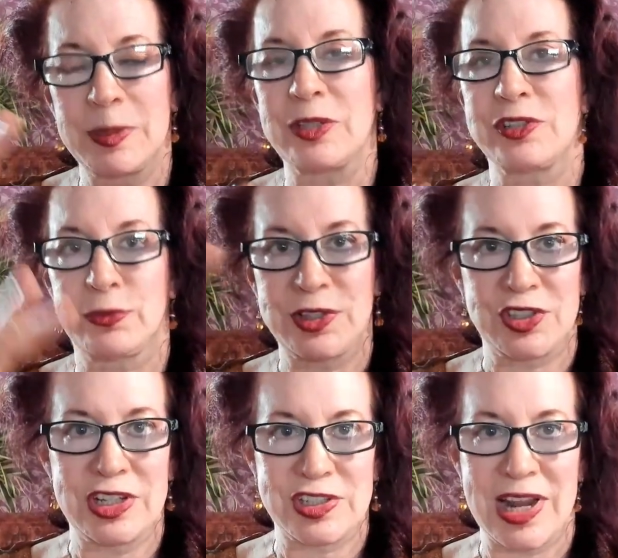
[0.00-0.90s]
because
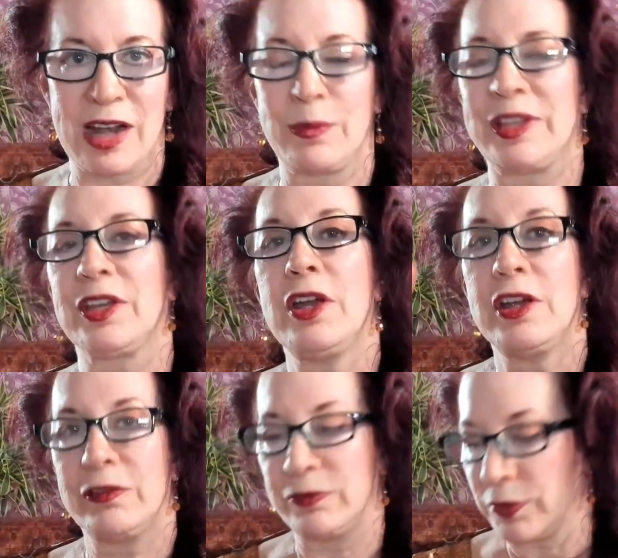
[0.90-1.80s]
Friston is now with
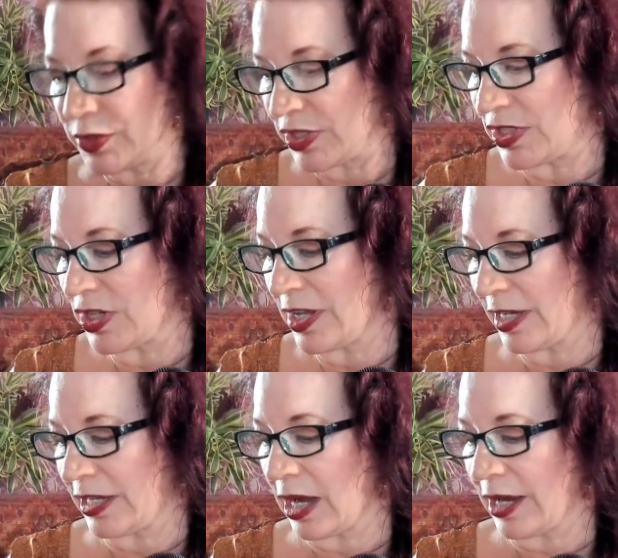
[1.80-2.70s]

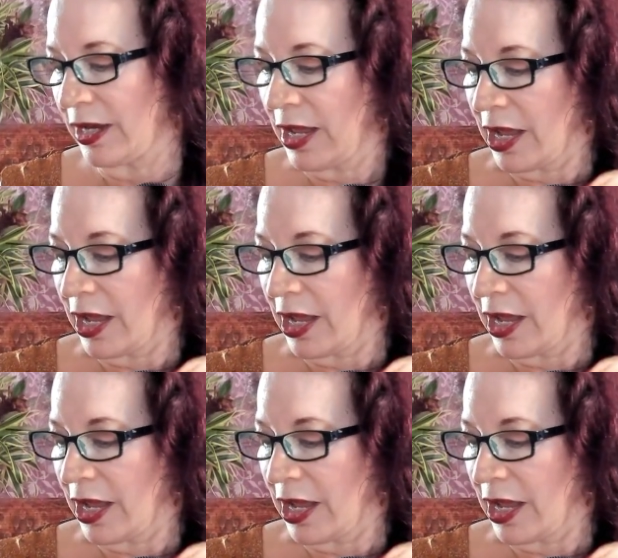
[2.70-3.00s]
Verses.ai,